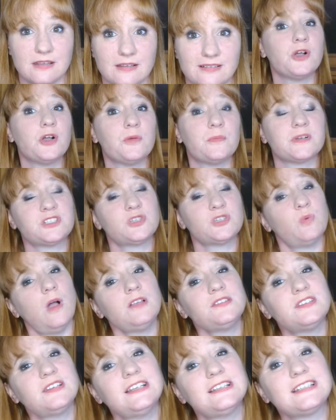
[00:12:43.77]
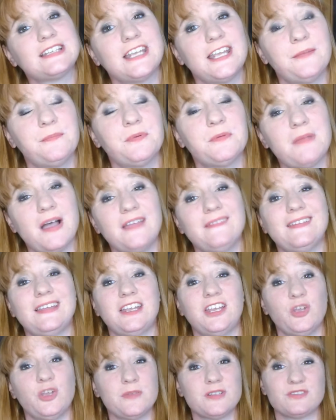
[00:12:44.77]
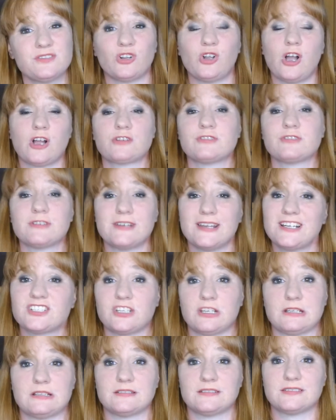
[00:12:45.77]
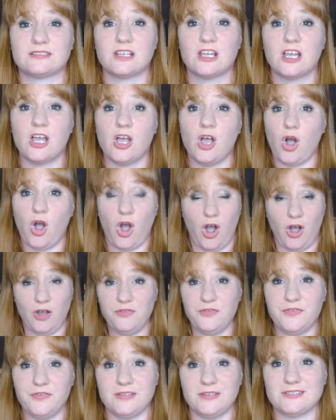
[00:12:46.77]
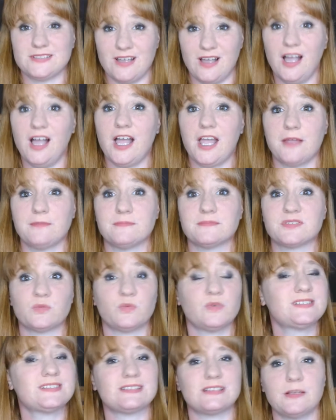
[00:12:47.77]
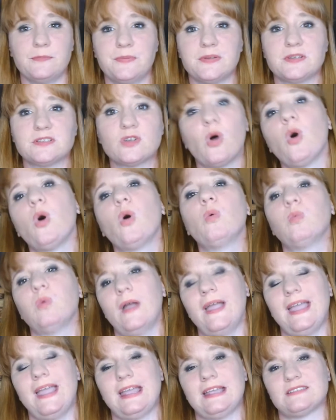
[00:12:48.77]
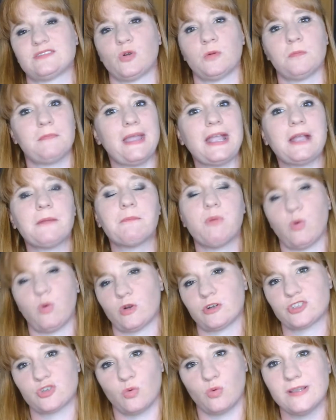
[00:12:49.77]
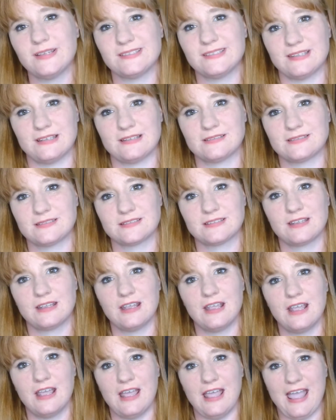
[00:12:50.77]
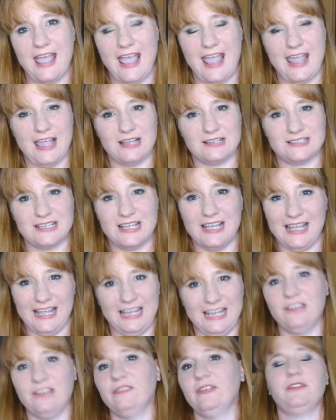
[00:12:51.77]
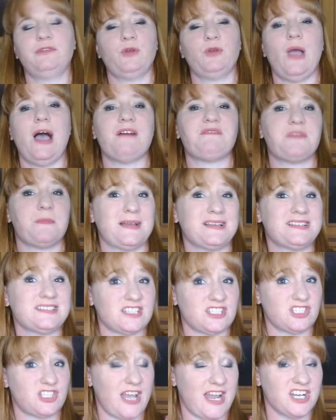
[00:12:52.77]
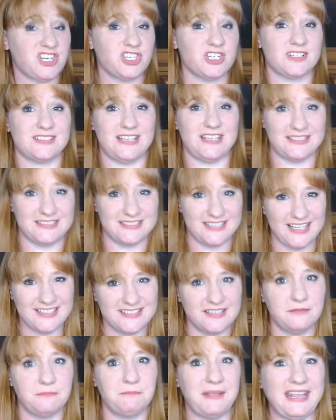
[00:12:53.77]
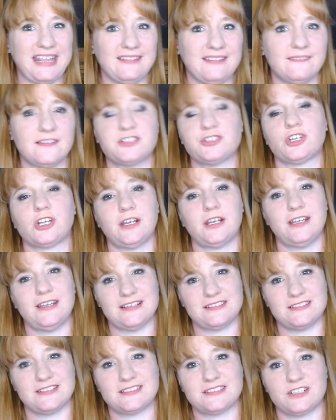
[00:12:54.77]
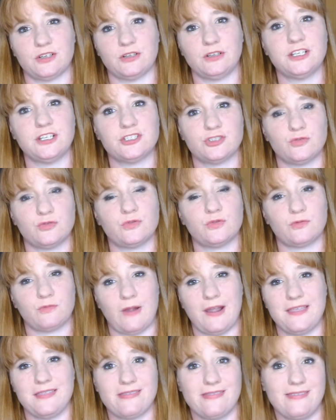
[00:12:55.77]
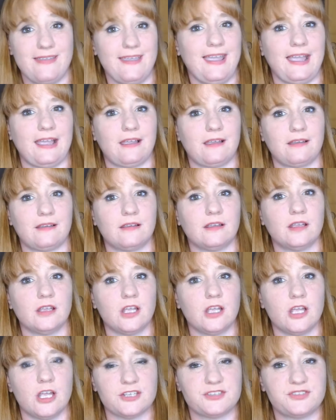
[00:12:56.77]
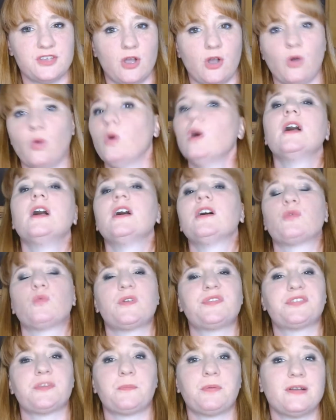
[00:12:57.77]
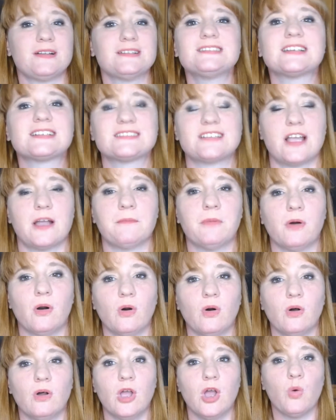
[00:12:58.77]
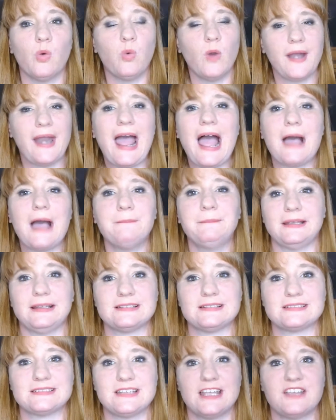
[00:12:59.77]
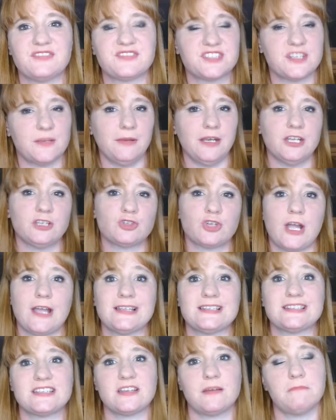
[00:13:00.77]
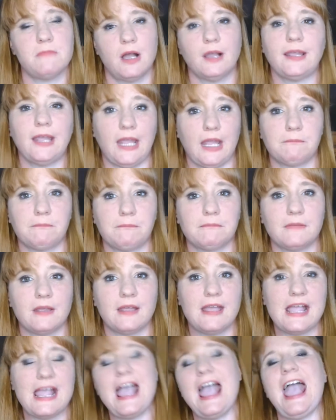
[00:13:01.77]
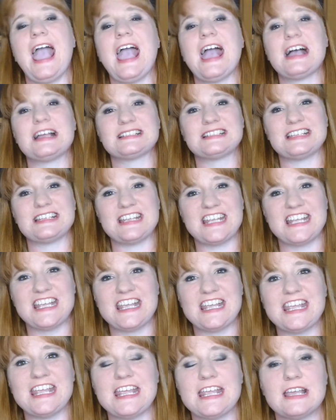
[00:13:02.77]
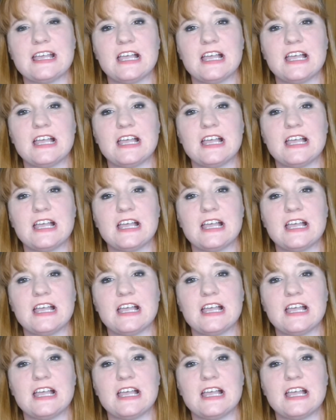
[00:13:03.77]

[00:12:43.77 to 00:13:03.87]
But you also need to keep in mind that humans are contradictions. Oftentimes, we slip into old ways or make poor choices. And even if you have the best intentions, that doesn't mean that you're going to necessarily do the right thing. So, with the prince example, what happens if somebody tries to mug him and he